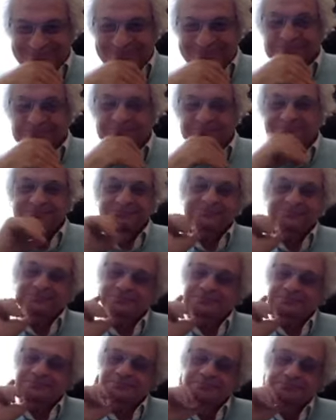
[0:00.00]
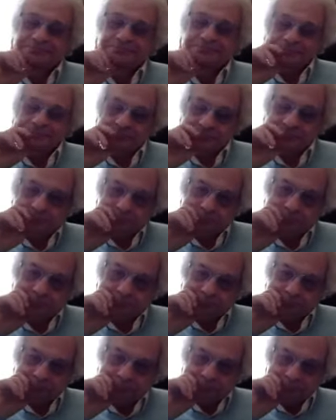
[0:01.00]

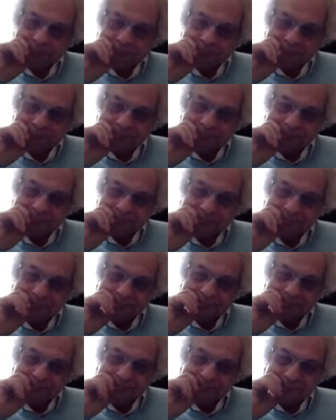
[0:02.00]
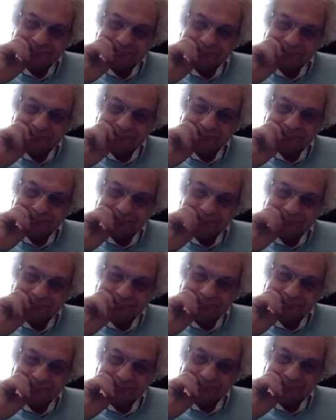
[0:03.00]

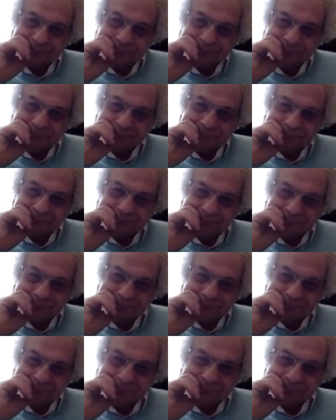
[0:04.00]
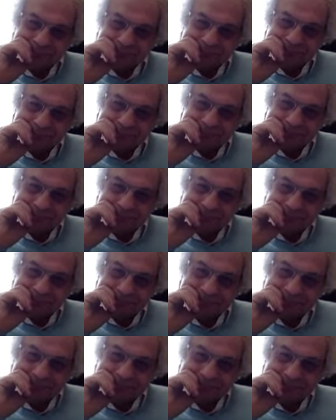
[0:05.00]

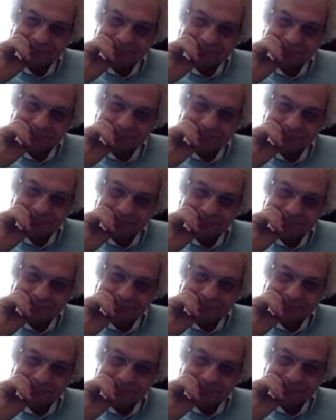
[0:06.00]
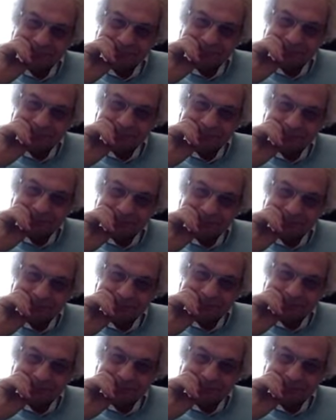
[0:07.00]
(not speaking)